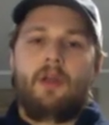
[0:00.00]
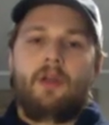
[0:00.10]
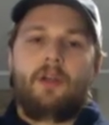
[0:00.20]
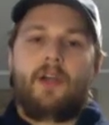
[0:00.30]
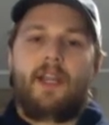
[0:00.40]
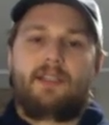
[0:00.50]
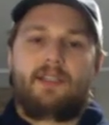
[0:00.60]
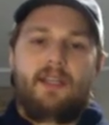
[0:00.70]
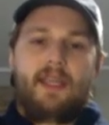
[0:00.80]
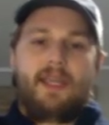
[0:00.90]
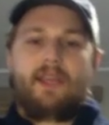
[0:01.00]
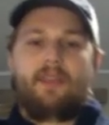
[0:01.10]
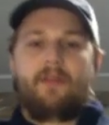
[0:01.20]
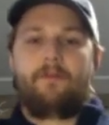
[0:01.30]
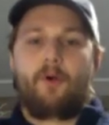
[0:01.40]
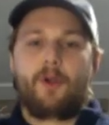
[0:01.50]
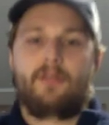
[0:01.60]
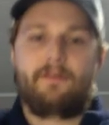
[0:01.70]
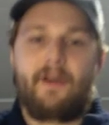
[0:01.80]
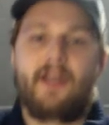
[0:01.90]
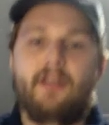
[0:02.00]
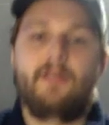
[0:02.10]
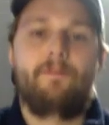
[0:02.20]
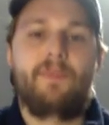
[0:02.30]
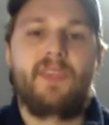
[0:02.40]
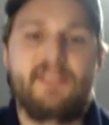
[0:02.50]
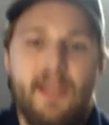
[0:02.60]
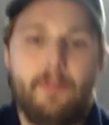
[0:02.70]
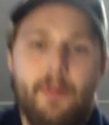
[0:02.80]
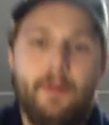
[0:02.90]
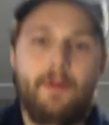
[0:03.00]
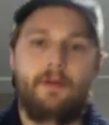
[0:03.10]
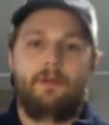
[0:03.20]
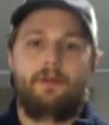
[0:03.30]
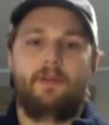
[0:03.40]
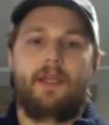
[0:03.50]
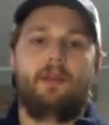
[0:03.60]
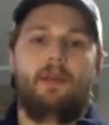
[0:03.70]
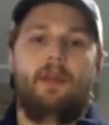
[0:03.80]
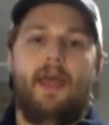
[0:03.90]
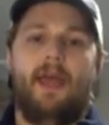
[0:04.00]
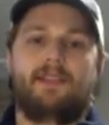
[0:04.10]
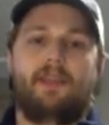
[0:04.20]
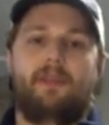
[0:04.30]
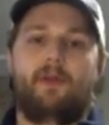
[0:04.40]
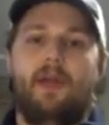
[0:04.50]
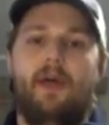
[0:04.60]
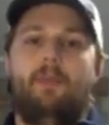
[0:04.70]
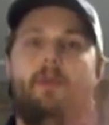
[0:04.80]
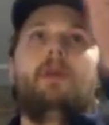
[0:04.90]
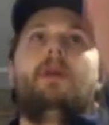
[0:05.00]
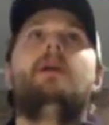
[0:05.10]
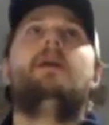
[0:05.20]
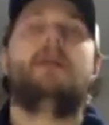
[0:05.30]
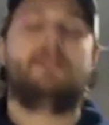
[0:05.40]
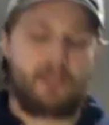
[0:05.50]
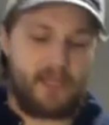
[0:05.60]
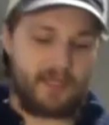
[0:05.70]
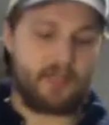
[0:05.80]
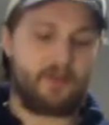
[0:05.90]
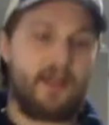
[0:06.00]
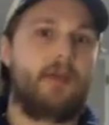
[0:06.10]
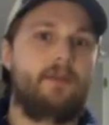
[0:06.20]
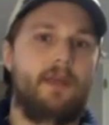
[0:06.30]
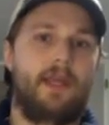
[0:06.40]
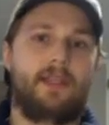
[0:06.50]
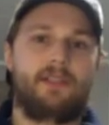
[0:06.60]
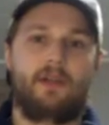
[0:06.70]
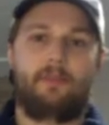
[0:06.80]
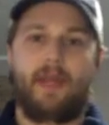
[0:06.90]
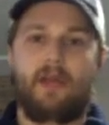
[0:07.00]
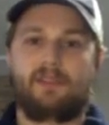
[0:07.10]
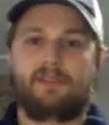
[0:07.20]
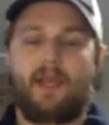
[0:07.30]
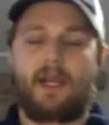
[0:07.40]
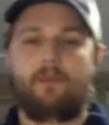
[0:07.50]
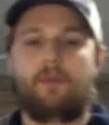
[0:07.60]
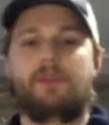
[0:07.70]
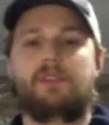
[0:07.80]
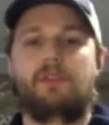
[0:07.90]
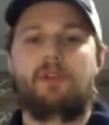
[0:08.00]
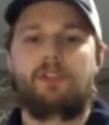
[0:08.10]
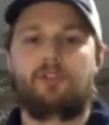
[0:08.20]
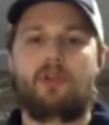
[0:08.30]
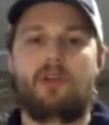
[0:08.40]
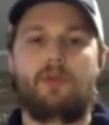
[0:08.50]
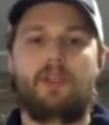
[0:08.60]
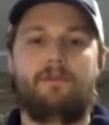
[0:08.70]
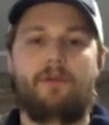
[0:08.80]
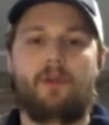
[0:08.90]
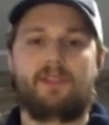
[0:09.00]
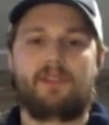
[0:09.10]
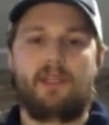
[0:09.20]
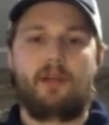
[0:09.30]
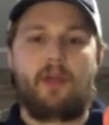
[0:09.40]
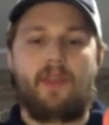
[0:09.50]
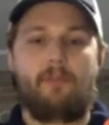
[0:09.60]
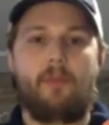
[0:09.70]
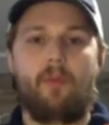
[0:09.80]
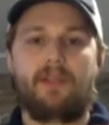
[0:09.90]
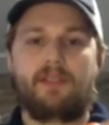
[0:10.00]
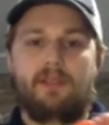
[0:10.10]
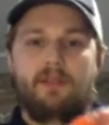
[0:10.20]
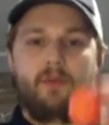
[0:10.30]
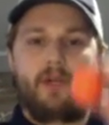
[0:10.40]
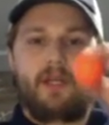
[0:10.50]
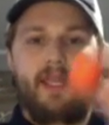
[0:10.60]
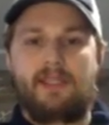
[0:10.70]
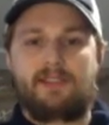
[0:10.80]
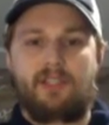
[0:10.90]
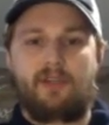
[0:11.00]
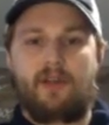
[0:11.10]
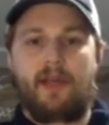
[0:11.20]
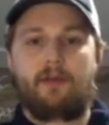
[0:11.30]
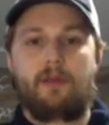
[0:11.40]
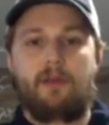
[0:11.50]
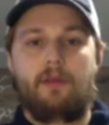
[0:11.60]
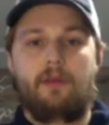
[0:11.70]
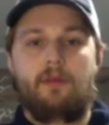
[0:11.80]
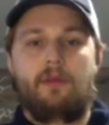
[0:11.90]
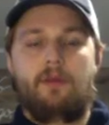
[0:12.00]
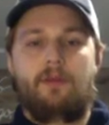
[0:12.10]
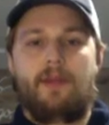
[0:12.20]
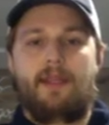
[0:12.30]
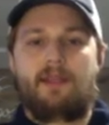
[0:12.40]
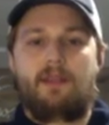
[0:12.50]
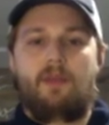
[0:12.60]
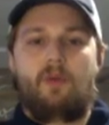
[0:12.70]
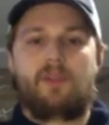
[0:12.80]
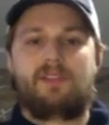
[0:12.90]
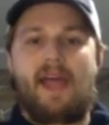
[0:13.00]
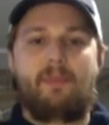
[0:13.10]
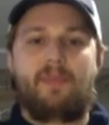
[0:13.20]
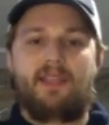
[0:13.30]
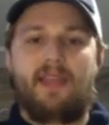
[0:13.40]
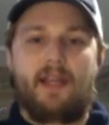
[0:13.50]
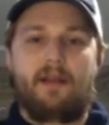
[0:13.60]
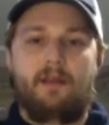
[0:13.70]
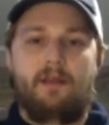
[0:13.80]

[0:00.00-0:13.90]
right? And the fourth and final step, right, as I throw it up, it's going to hit the ground and it's going to bounce back upwards. So we're going to really focus in on that moment where it hits the ground, right? What's happening there?